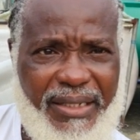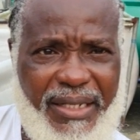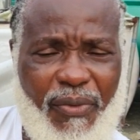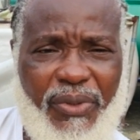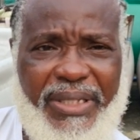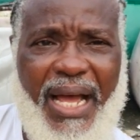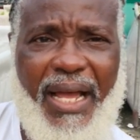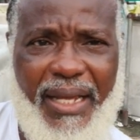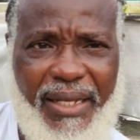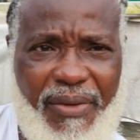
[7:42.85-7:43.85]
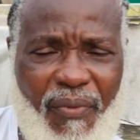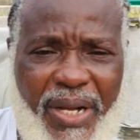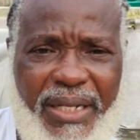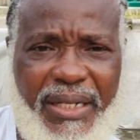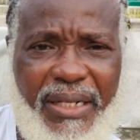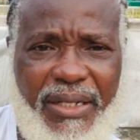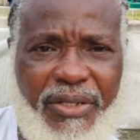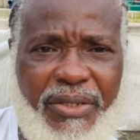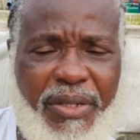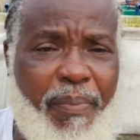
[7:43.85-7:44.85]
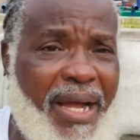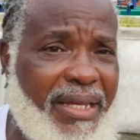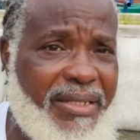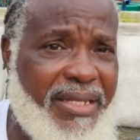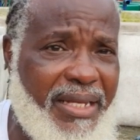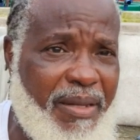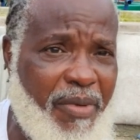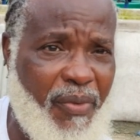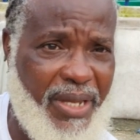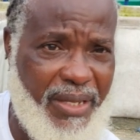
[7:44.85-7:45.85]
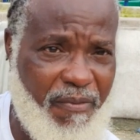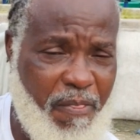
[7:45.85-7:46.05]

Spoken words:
they will die when the buyers take them away.